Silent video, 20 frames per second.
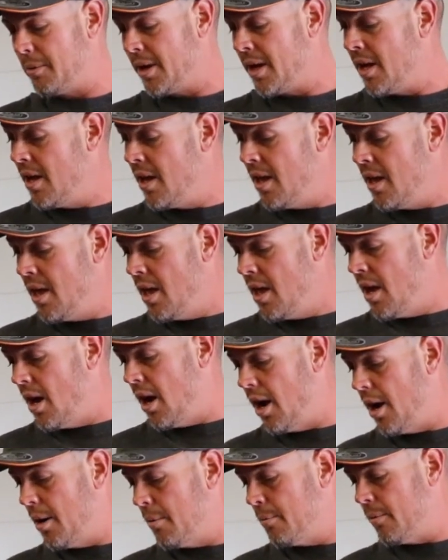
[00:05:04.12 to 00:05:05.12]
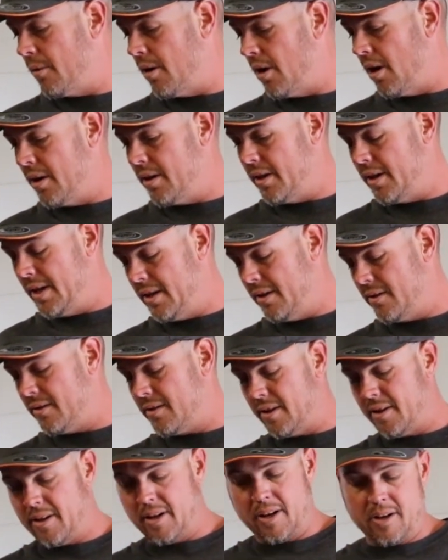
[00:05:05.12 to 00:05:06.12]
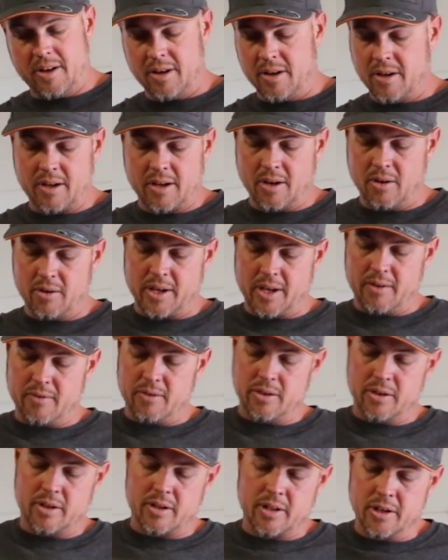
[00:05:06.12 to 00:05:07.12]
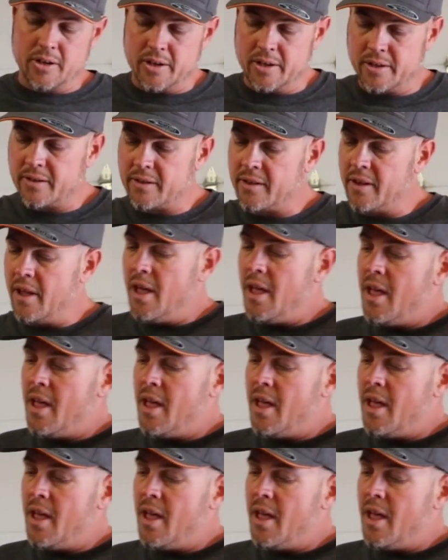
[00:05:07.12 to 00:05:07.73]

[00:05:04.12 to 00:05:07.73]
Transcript: me. on these, and then it'll give you the clearance.